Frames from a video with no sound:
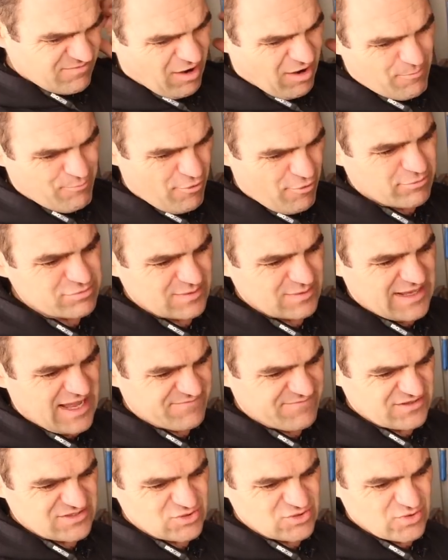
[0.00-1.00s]
I'll probably
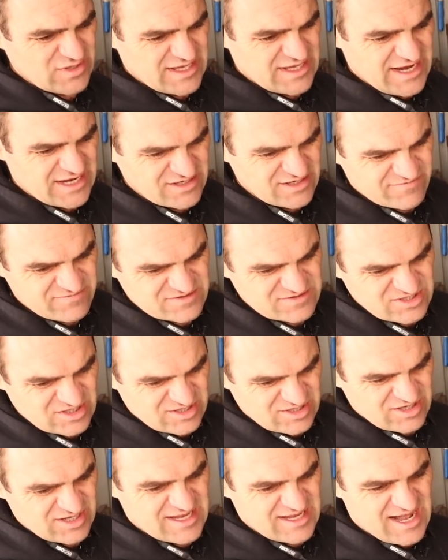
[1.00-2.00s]
have to do it again. I've sort
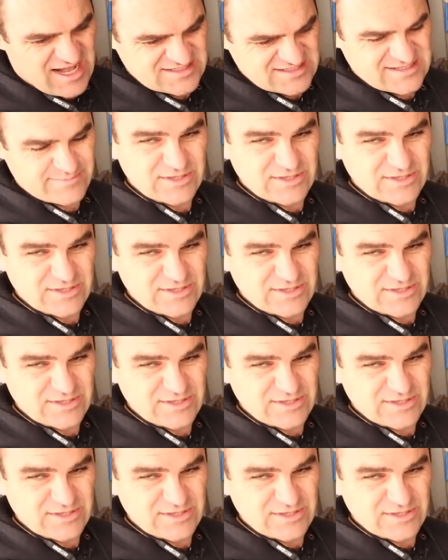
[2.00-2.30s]
of got to cut